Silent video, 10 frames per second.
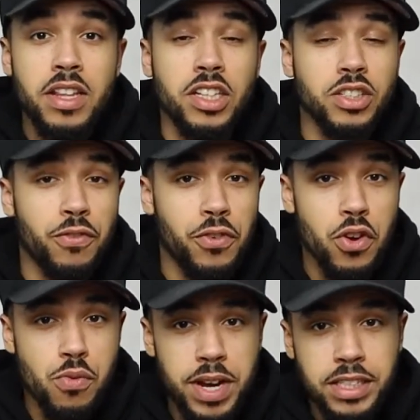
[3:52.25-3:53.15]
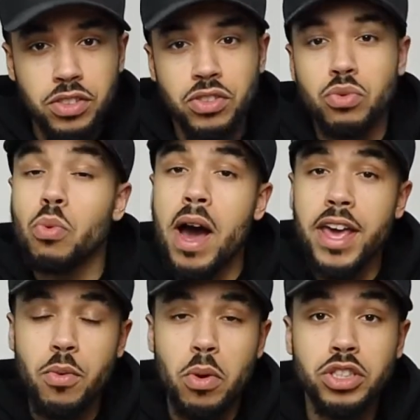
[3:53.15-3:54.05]
There's a few reasons why
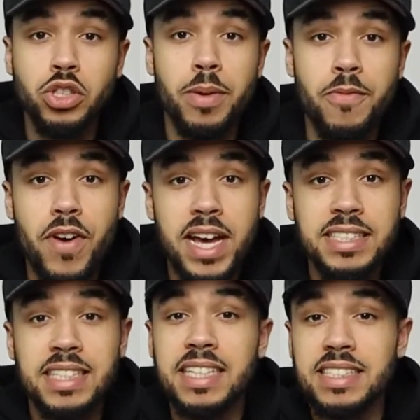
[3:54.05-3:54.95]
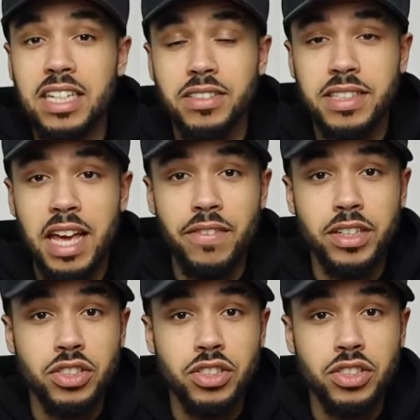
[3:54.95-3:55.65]
you want to invest instead of saving.